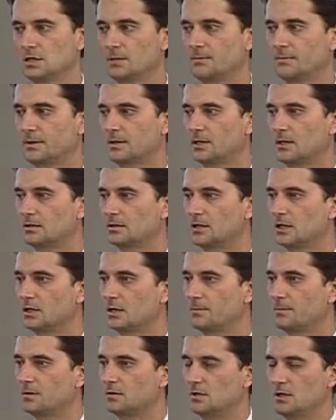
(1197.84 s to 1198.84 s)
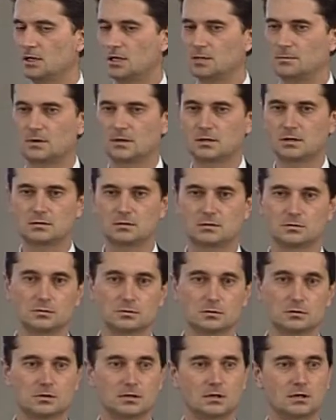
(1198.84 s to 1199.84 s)
there's a complacency towards
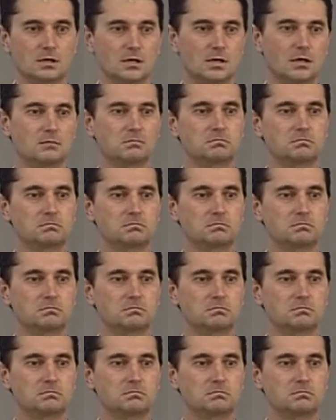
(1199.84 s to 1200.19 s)
the